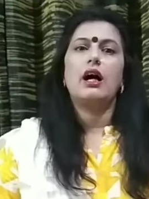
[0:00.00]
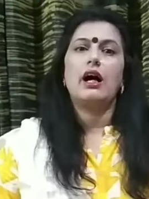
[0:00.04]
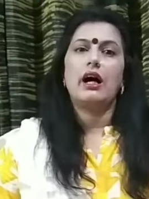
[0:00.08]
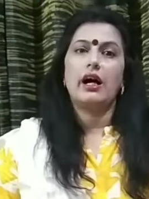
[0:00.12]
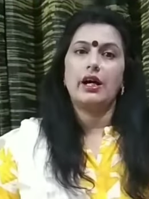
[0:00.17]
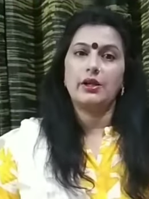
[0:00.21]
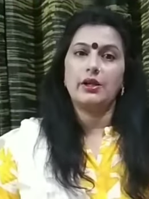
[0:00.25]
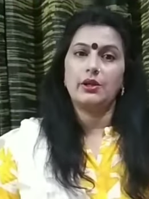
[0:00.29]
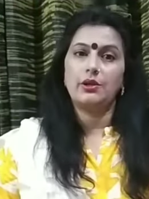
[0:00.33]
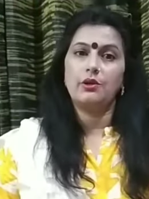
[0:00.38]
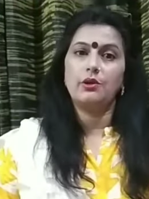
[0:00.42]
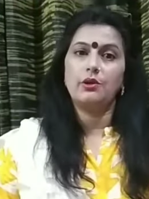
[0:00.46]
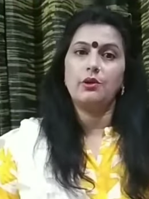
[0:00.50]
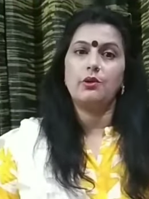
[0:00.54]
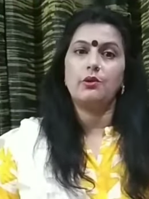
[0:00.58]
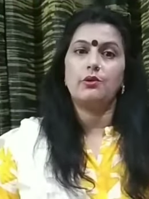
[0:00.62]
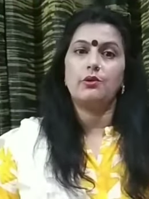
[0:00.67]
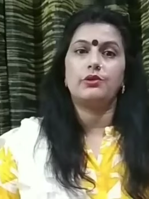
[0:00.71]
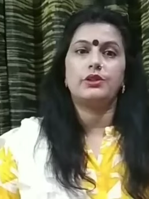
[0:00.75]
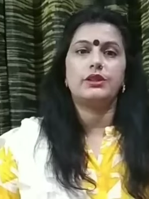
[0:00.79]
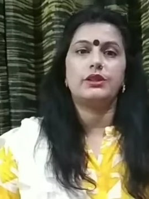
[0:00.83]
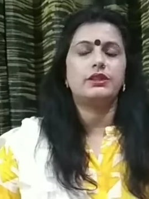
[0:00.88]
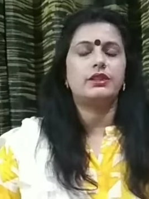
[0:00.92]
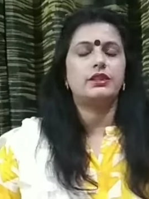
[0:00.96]
I
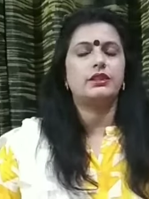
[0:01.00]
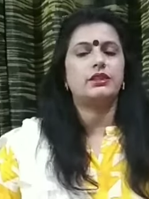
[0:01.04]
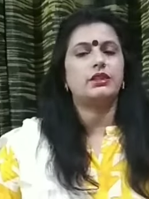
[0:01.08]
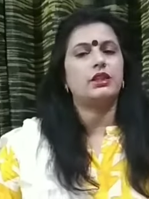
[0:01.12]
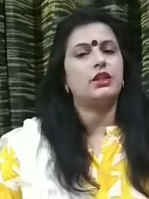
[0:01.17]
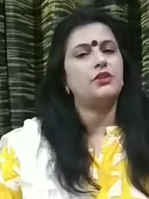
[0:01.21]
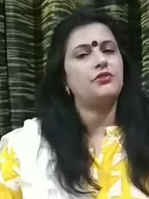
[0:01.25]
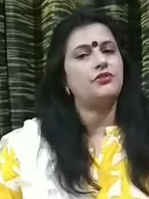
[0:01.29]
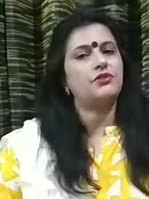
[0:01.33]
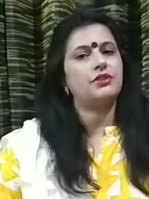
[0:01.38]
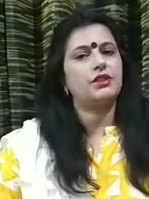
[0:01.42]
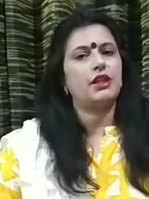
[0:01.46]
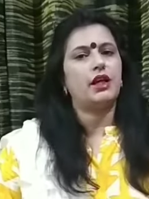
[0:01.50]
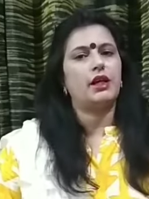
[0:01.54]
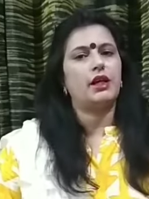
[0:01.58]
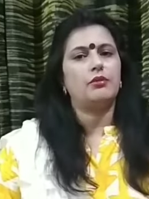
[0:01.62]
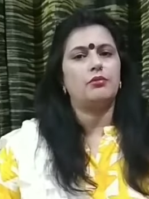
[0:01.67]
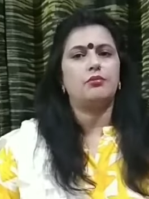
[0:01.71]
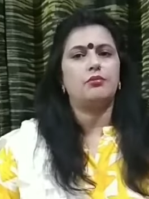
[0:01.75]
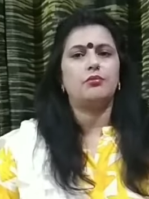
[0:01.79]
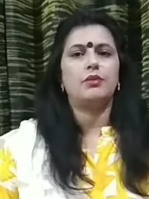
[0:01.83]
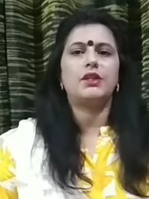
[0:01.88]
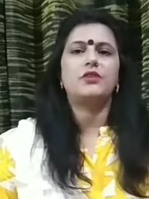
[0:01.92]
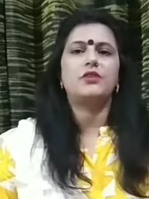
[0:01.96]
know it's a tough
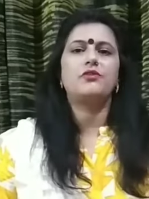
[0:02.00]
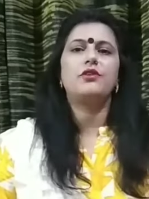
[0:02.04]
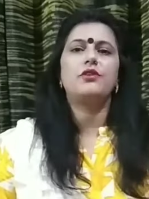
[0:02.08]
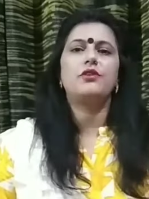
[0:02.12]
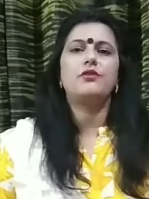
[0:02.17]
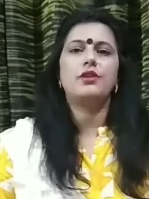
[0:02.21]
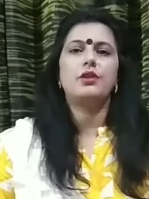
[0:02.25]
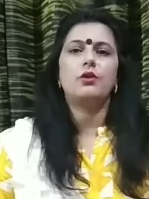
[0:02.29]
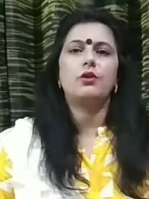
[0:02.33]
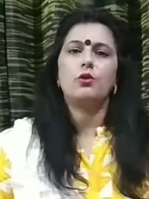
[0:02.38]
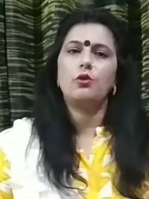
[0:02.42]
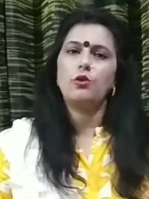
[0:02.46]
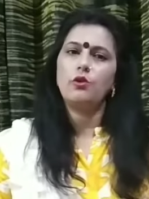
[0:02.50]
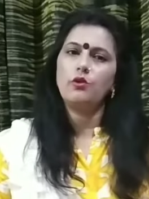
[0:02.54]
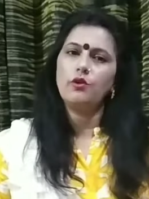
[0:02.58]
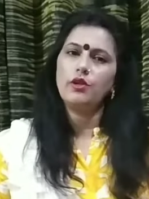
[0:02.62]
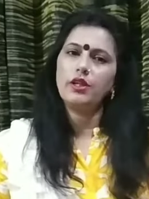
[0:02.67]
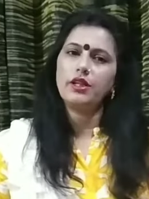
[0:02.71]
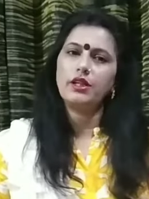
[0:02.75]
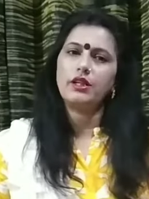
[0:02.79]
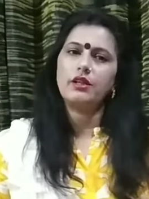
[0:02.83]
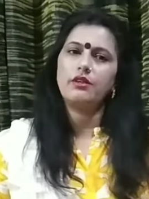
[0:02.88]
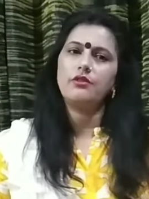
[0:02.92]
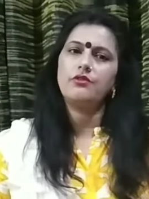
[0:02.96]
time, but we will
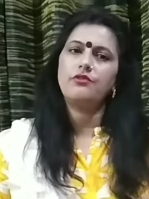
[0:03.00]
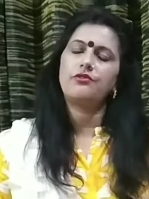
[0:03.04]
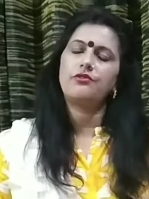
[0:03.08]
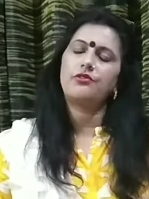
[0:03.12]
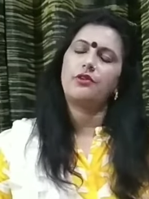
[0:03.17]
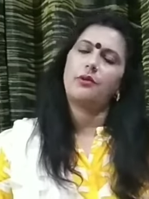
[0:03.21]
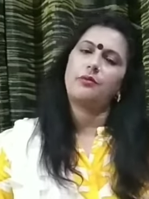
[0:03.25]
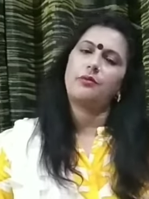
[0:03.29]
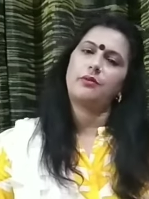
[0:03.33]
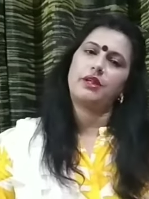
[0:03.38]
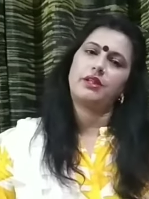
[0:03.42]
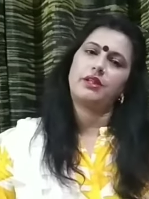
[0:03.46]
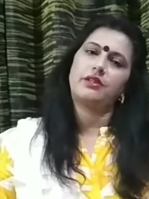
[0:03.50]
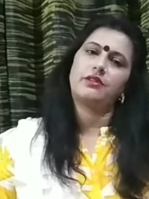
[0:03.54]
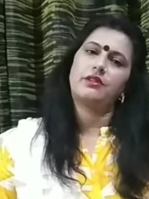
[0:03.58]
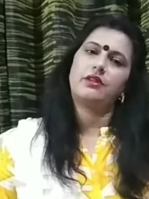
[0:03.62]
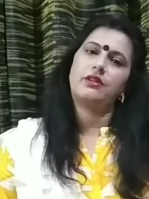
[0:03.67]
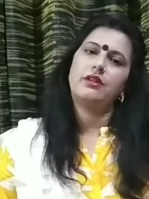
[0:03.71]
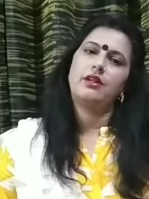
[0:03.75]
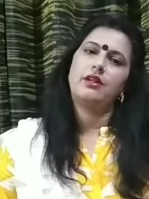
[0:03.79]
overcome from it.